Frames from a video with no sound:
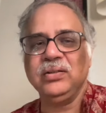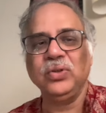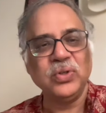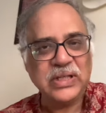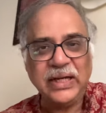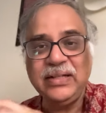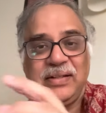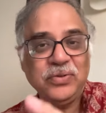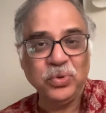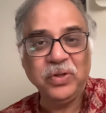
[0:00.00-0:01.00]
Though science
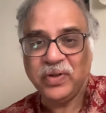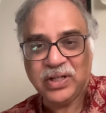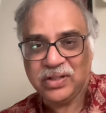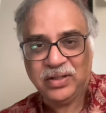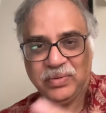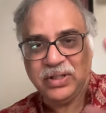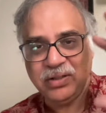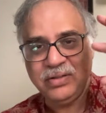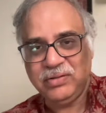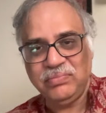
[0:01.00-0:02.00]
is universal,
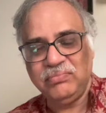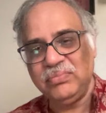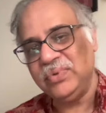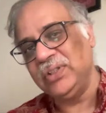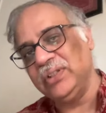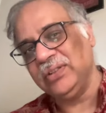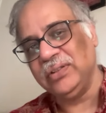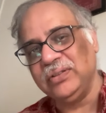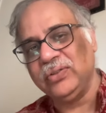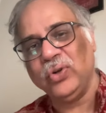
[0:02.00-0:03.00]
the
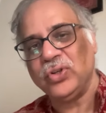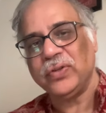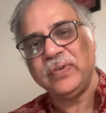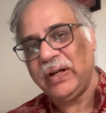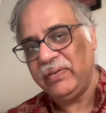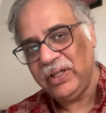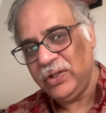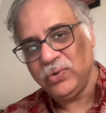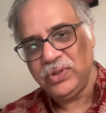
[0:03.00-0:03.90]
laws of gravity